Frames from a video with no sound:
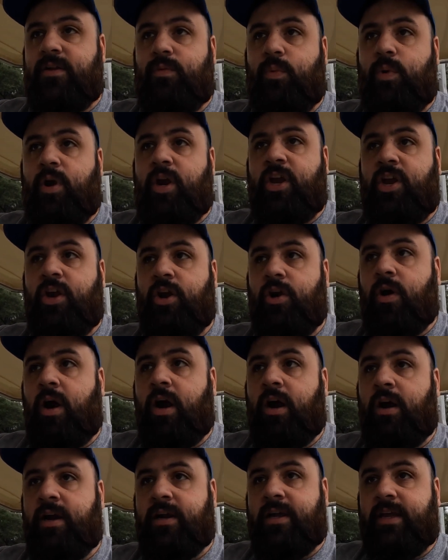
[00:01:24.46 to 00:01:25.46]
where you
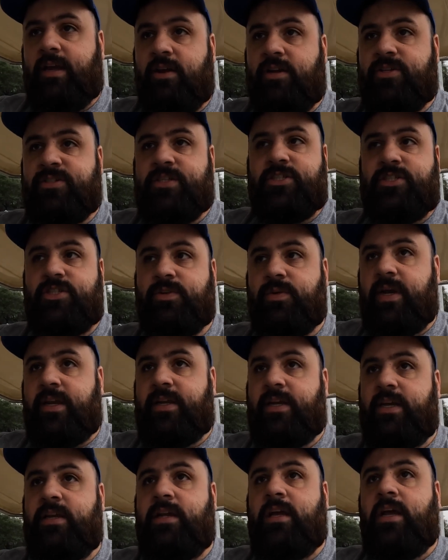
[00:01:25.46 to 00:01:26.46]
are
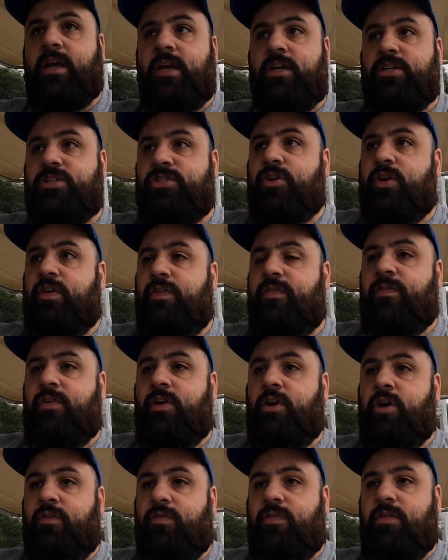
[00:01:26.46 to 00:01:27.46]
situated. So if
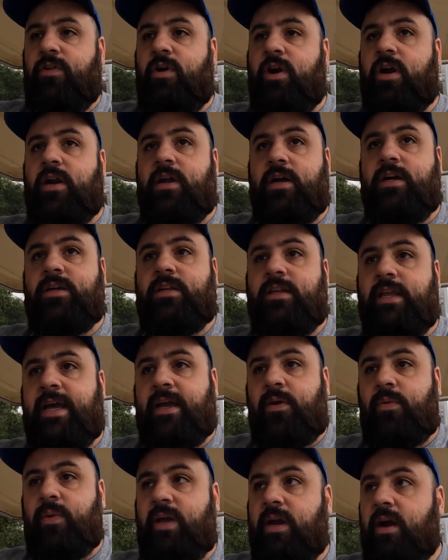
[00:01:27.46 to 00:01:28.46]
you're in Florida,
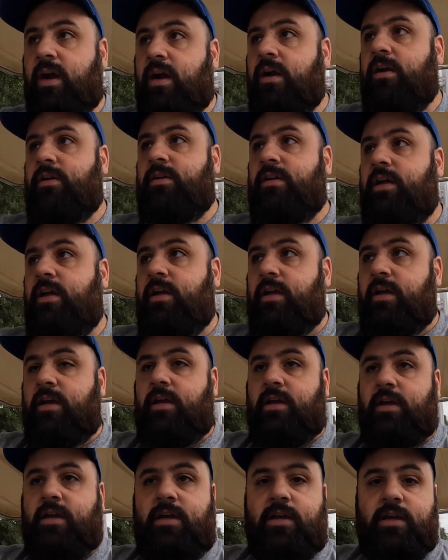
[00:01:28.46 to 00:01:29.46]
like we are,
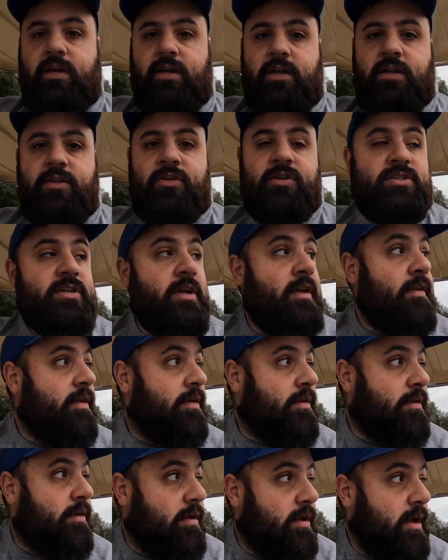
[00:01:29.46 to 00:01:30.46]
there's
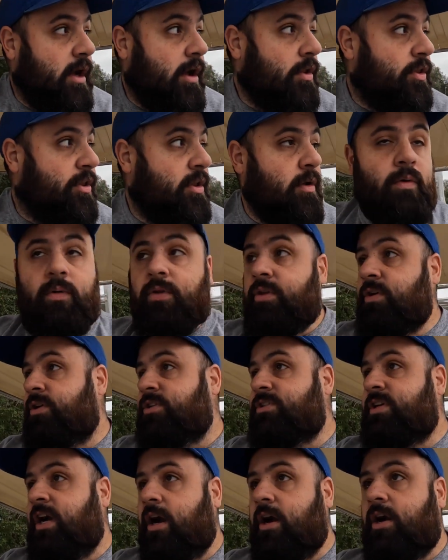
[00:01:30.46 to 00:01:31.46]

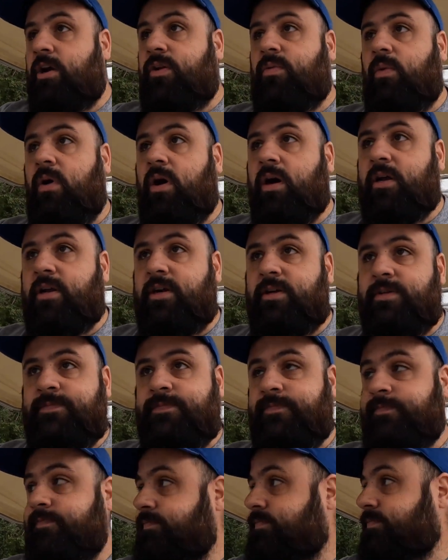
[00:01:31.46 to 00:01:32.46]
hard water,
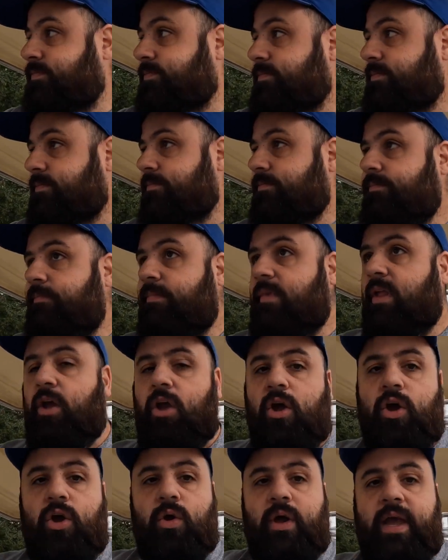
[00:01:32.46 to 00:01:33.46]

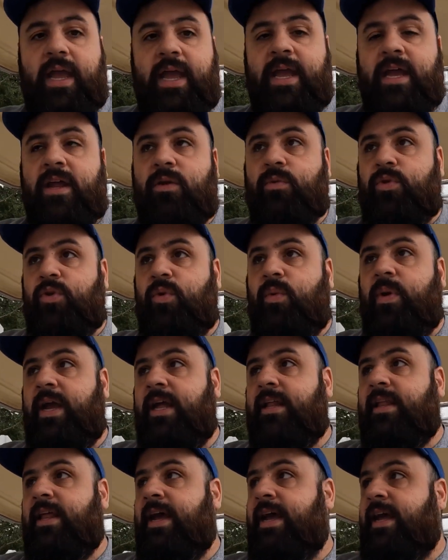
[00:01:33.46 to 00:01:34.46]
and the
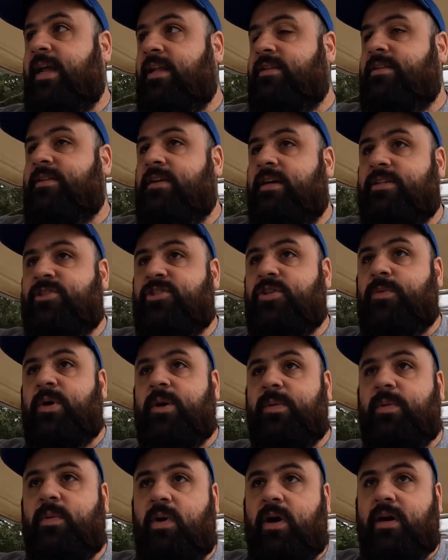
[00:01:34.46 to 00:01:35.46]
way that
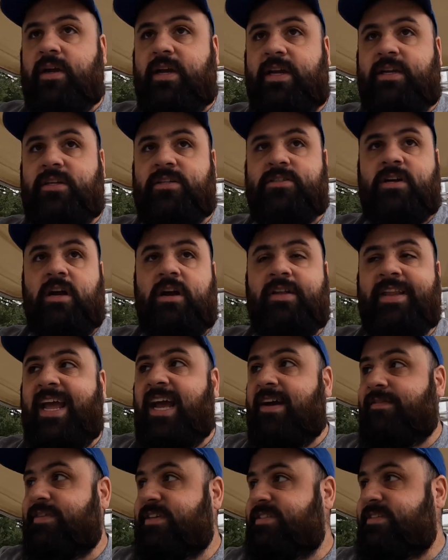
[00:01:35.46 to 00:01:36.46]
Suburban water heaters are, they
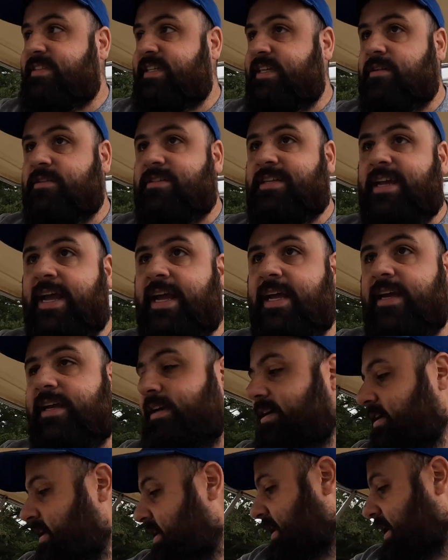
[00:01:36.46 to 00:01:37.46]
have a steel tank,
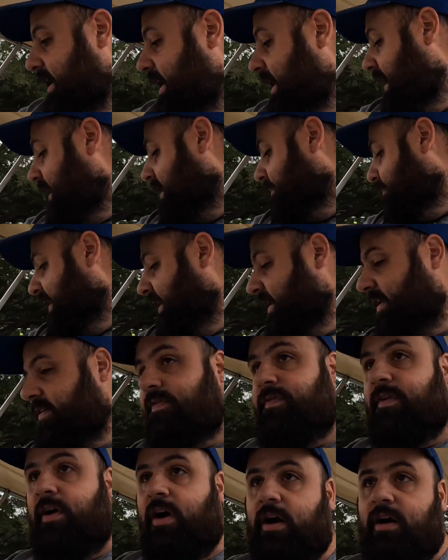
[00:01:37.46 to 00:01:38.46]
and by
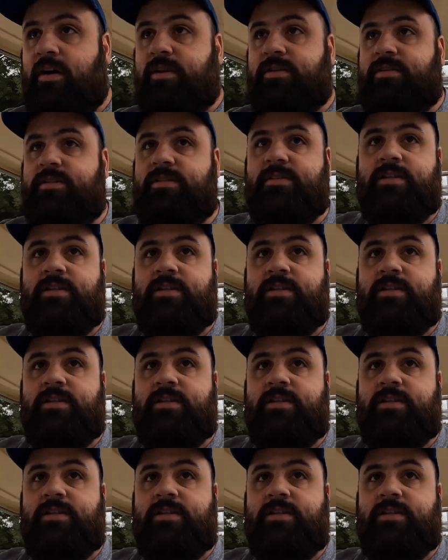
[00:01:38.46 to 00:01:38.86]
default